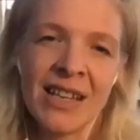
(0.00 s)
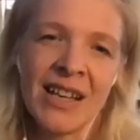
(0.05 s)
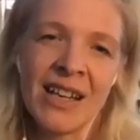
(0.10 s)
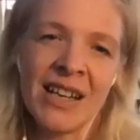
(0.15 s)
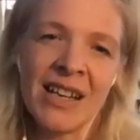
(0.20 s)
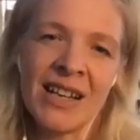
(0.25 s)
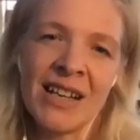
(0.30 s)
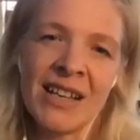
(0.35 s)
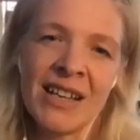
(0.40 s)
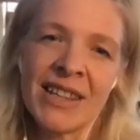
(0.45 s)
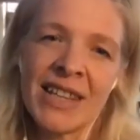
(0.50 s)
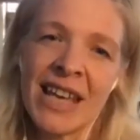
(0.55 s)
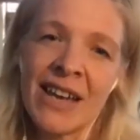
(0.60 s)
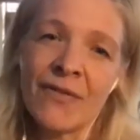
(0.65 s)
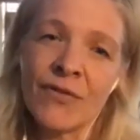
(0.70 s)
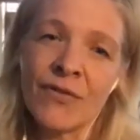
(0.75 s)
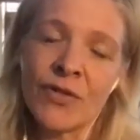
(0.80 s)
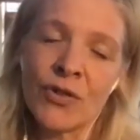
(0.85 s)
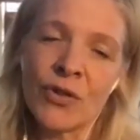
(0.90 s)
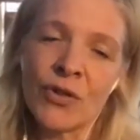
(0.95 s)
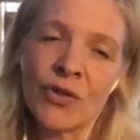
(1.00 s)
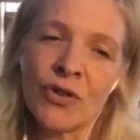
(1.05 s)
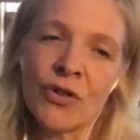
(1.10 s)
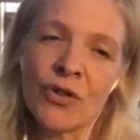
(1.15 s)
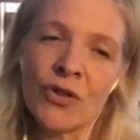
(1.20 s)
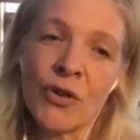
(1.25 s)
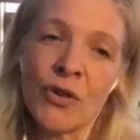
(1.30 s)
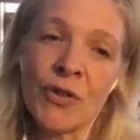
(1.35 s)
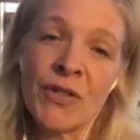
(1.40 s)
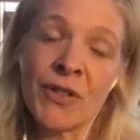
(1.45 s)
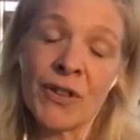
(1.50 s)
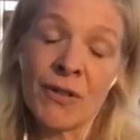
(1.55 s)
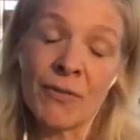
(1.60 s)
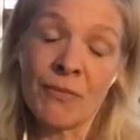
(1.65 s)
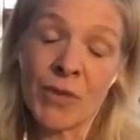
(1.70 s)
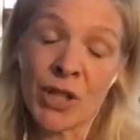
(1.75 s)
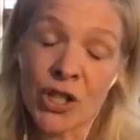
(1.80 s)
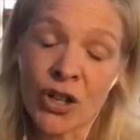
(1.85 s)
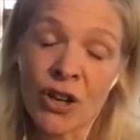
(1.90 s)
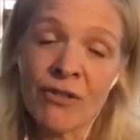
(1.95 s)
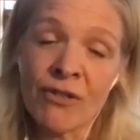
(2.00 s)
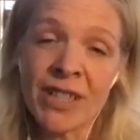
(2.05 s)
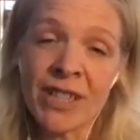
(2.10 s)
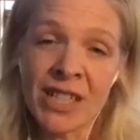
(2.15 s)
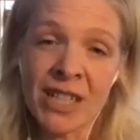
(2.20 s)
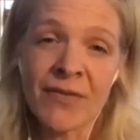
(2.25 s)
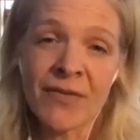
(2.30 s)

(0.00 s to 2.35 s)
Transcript: Uh, therefore, the majority